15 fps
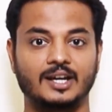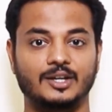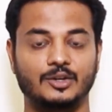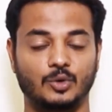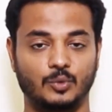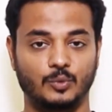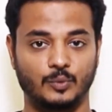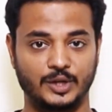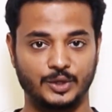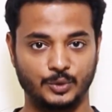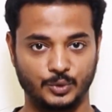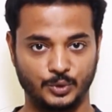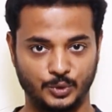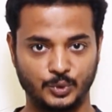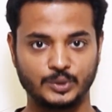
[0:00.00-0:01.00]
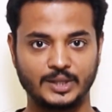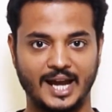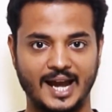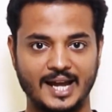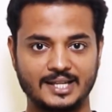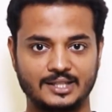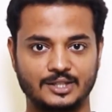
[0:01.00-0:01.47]
Now, when you do
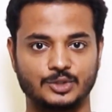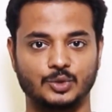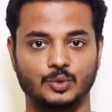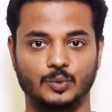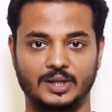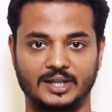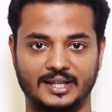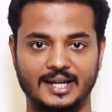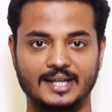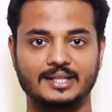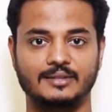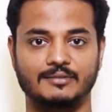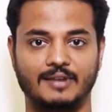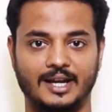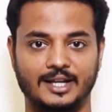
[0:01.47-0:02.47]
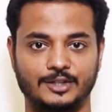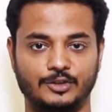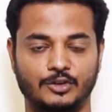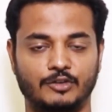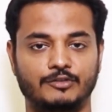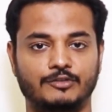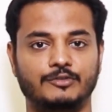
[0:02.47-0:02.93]
that, you will get the value
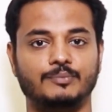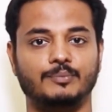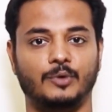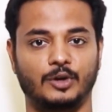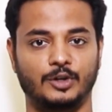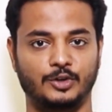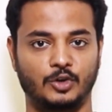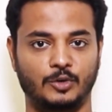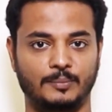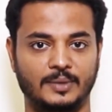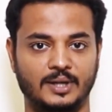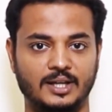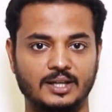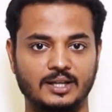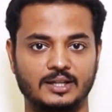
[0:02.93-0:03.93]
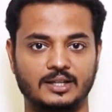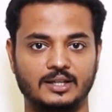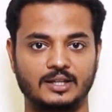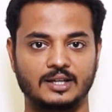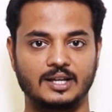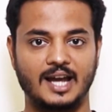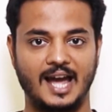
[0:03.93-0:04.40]
of polynomial
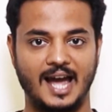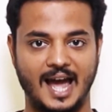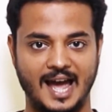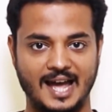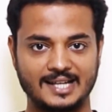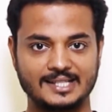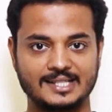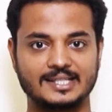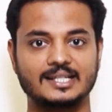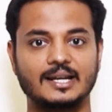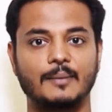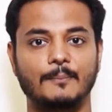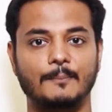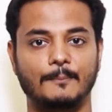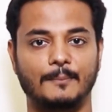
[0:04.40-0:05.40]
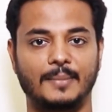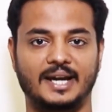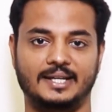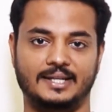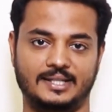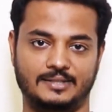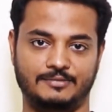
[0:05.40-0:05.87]
as
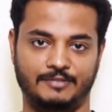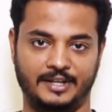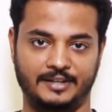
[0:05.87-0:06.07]
minus 5.